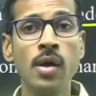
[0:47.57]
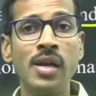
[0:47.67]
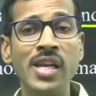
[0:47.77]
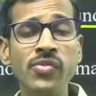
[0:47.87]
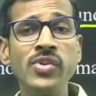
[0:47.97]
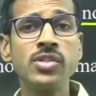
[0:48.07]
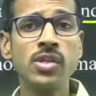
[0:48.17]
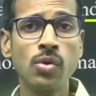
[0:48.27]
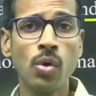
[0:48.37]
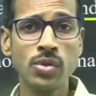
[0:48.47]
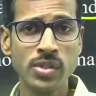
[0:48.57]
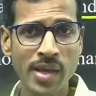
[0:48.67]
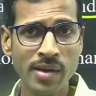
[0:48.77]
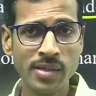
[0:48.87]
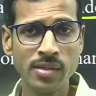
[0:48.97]
linguistic
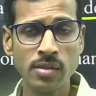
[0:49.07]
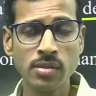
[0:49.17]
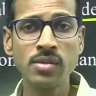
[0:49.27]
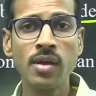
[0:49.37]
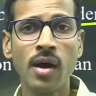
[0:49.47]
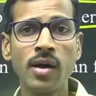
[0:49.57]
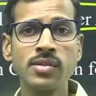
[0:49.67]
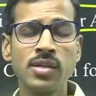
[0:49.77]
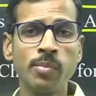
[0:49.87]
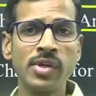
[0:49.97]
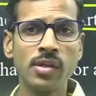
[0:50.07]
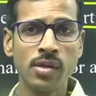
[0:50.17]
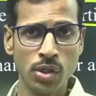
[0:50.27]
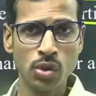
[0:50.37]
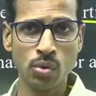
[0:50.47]
hostilities or some other
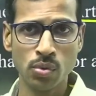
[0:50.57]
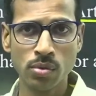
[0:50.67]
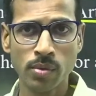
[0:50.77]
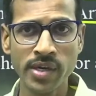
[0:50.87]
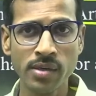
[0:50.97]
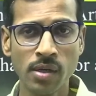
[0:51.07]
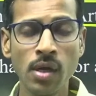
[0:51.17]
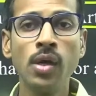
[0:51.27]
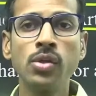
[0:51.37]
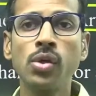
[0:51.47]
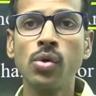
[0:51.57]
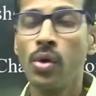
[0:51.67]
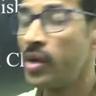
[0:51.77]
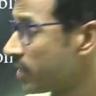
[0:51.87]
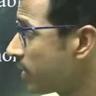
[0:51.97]
issues, right? So
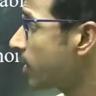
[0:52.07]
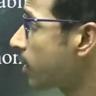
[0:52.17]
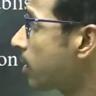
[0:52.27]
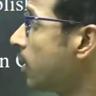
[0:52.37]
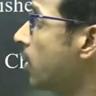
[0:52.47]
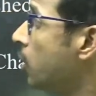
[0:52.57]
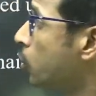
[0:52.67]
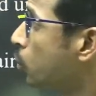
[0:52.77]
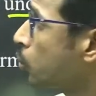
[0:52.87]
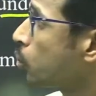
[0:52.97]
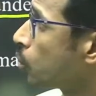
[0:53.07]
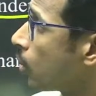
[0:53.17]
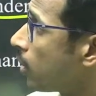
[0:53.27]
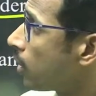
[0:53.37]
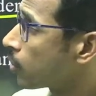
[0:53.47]
here two
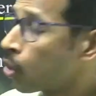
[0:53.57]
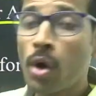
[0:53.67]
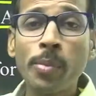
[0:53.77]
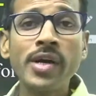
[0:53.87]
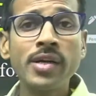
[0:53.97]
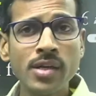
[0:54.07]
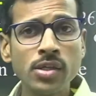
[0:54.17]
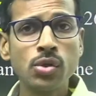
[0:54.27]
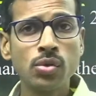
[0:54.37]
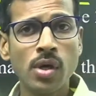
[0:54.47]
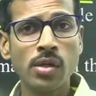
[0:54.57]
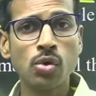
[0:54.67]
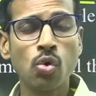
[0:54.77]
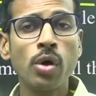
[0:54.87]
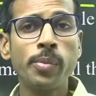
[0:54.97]
cooperation issues
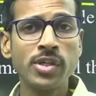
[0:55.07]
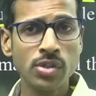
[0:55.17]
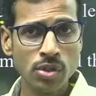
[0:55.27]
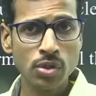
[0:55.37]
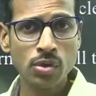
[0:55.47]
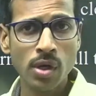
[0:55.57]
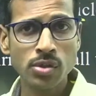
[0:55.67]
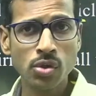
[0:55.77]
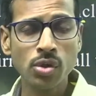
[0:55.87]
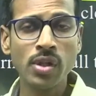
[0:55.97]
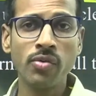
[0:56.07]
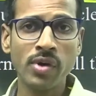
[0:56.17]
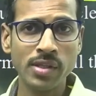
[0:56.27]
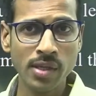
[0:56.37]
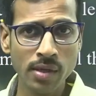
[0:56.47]
also there were
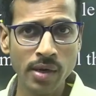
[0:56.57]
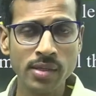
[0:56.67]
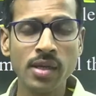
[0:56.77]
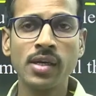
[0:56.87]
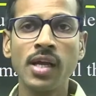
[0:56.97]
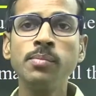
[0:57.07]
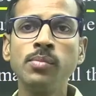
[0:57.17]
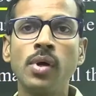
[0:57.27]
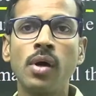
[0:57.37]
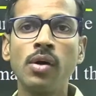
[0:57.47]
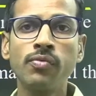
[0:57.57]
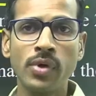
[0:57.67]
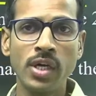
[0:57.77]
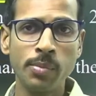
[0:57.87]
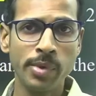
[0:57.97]
there at the time of
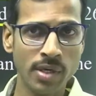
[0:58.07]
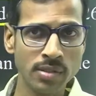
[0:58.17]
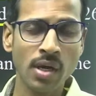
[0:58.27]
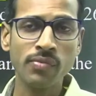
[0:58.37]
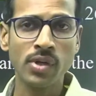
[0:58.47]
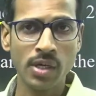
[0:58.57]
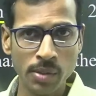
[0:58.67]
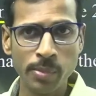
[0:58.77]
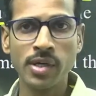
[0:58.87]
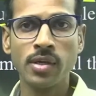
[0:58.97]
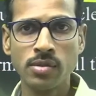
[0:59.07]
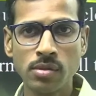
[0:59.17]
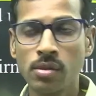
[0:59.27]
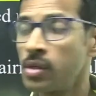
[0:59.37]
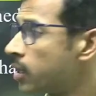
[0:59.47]
independence, after independence,
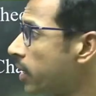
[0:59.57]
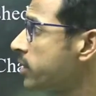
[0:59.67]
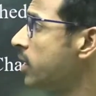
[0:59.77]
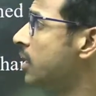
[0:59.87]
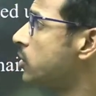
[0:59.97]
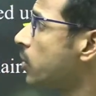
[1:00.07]
right? So